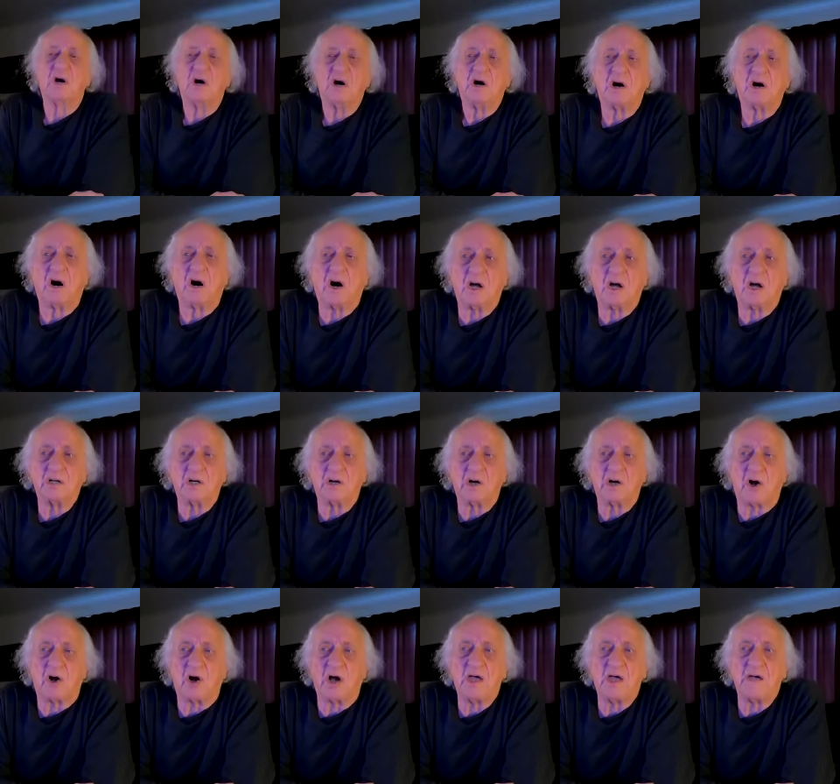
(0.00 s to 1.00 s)
I,
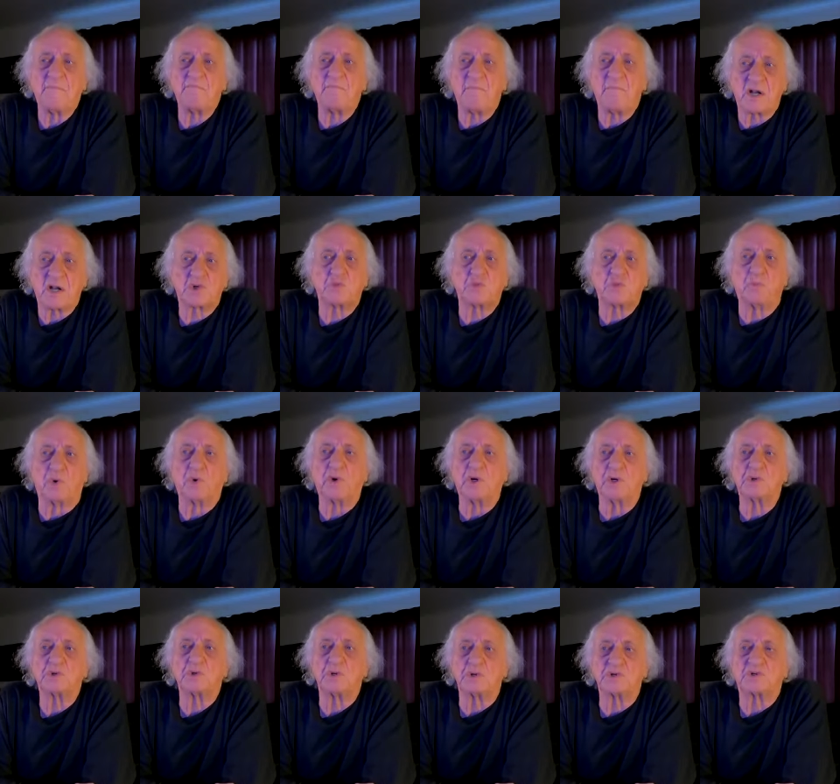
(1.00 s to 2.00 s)
I am much more
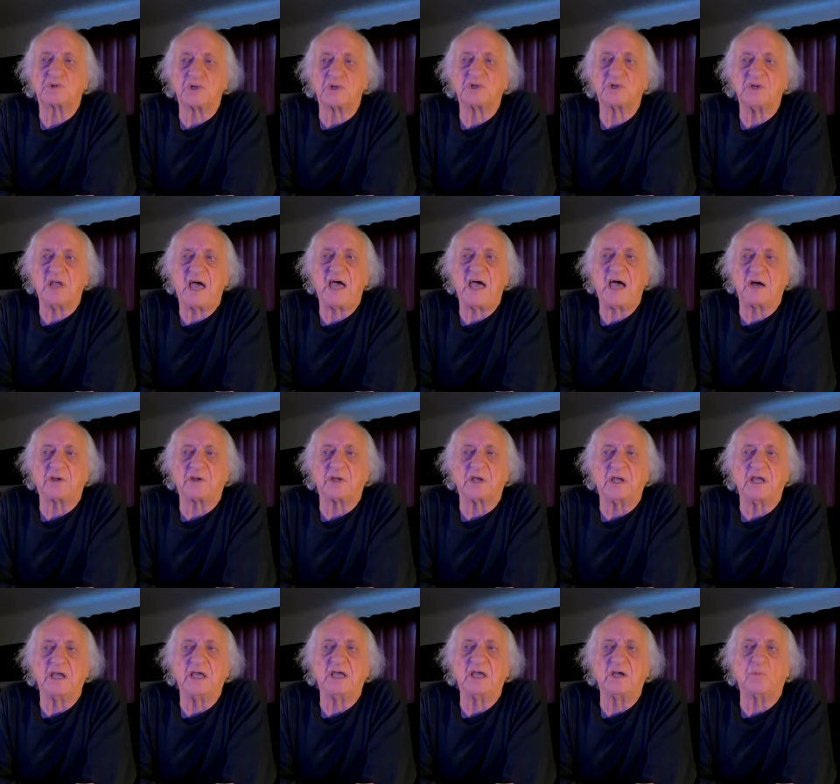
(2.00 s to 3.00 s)
interested now to
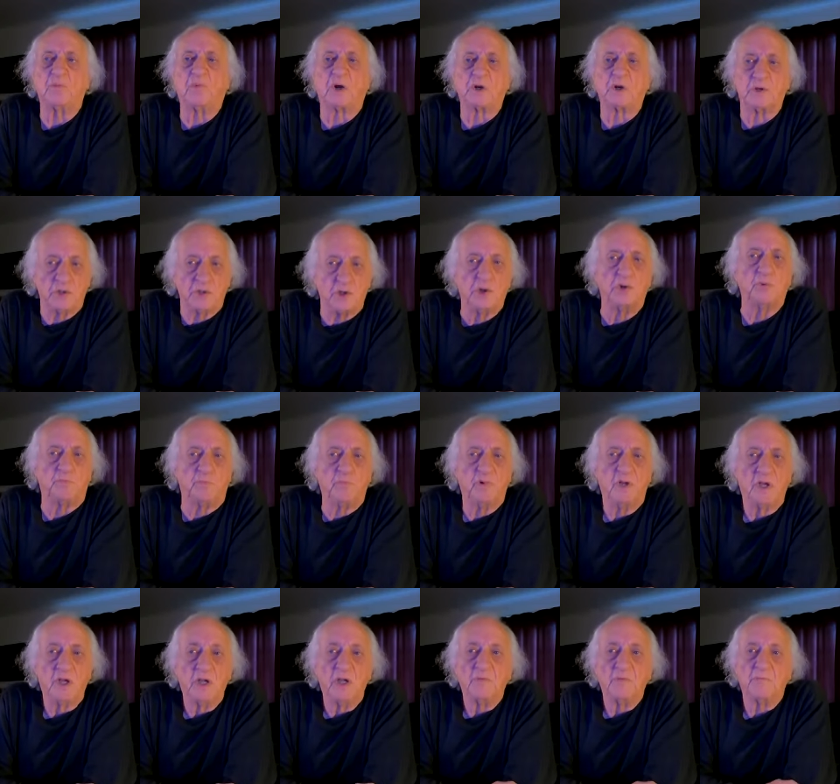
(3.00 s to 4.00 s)
hear what new
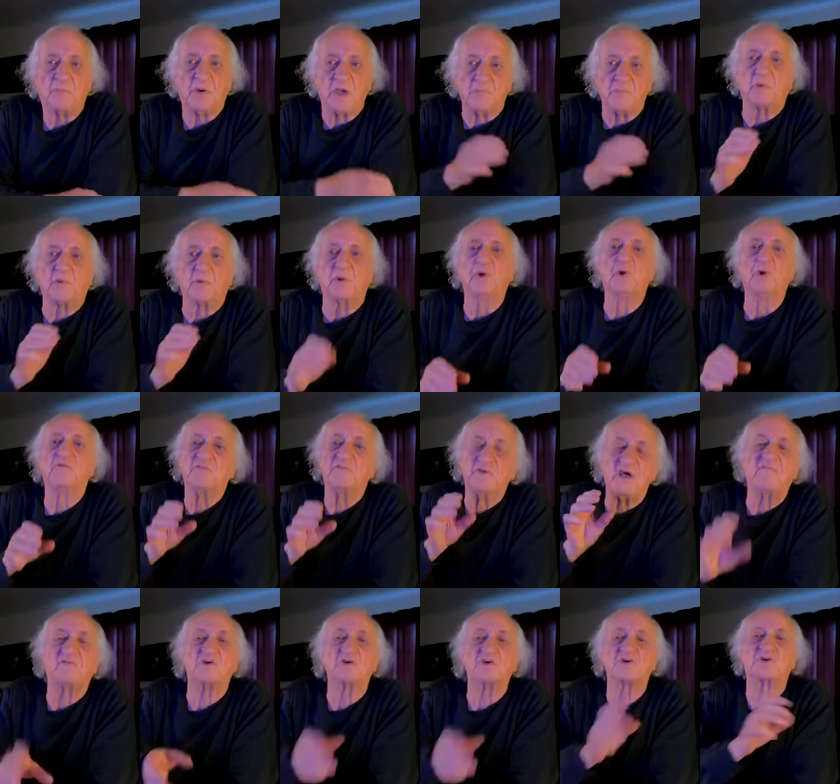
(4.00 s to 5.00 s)
people who've
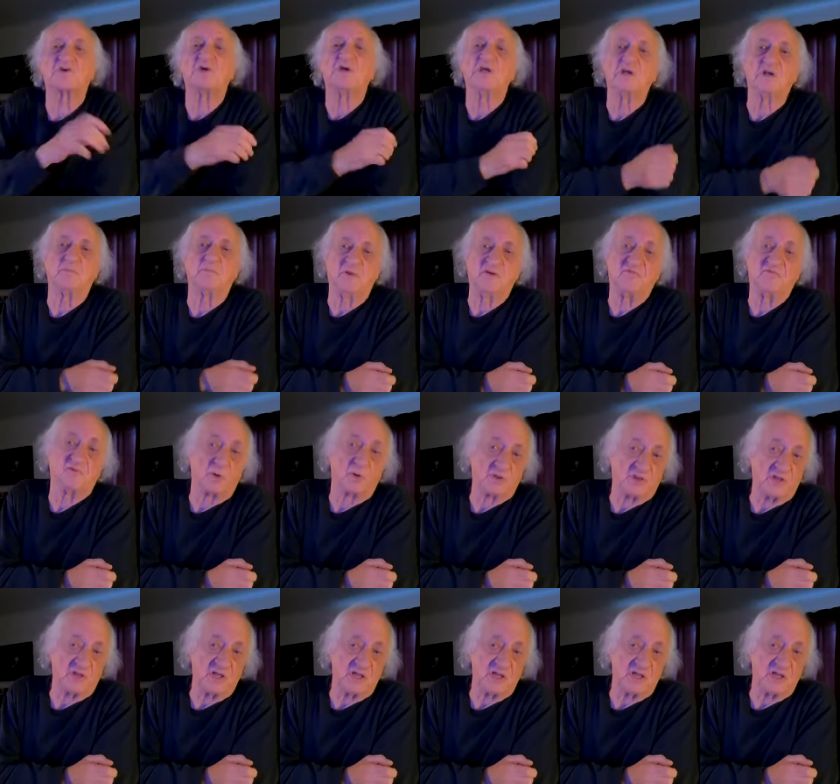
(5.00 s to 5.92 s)
never seen it before think.